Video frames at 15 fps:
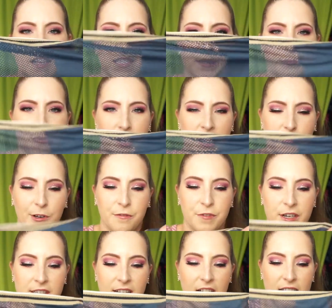and breathable
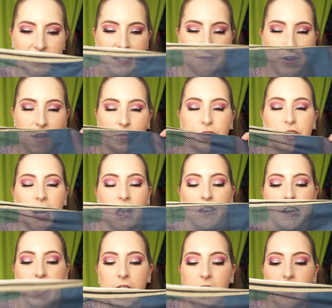for Sassy when I'm
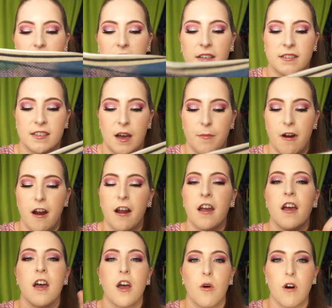trailering her next summer,
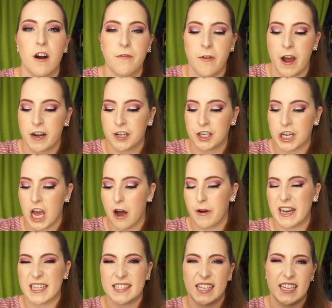or if we're at a show
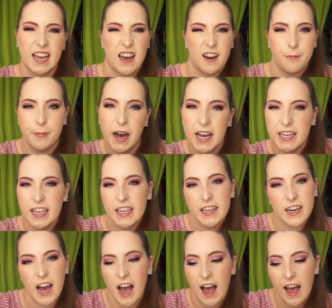and it's like kind of buggy
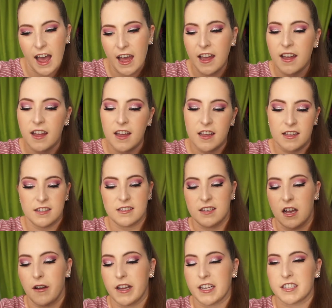and hot. So
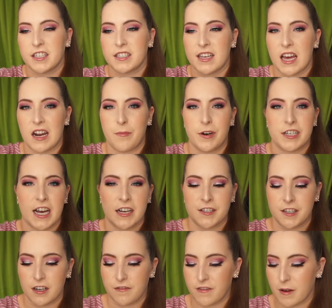it just kind of
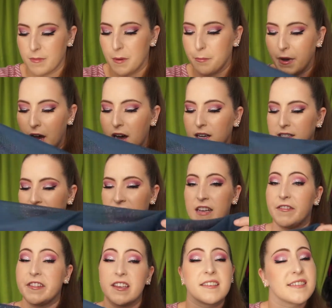protects her from the bugs and
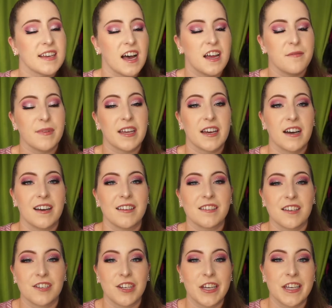even the sun, because
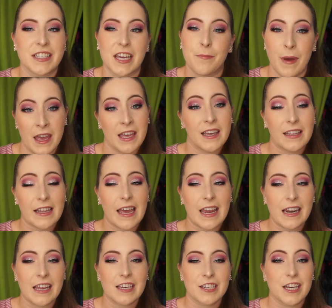she is a pink
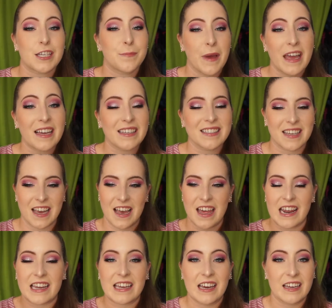lady. She has pink skin
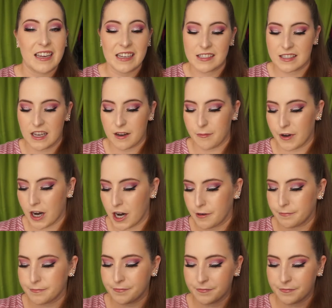and can get sunburn.